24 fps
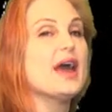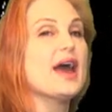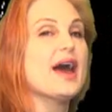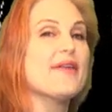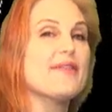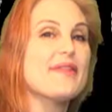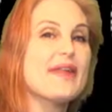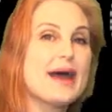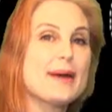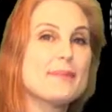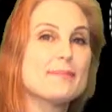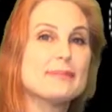
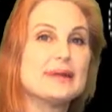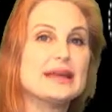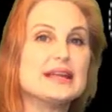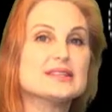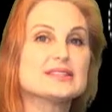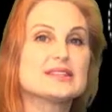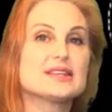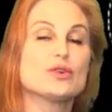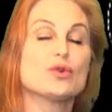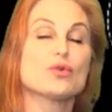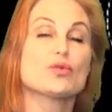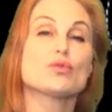and that
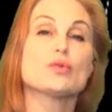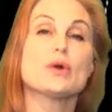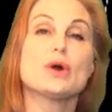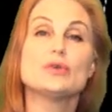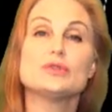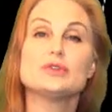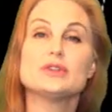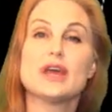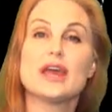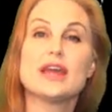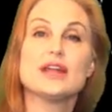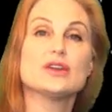means it'll
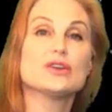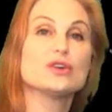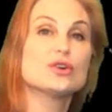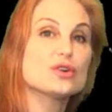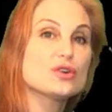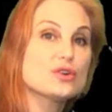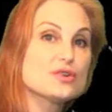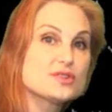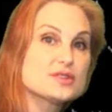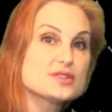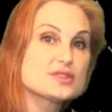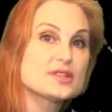rotate
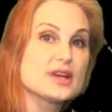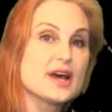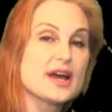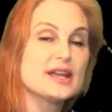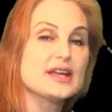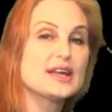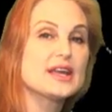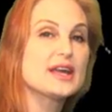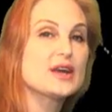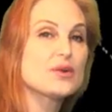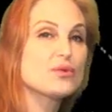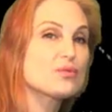Earth's
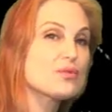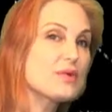side and get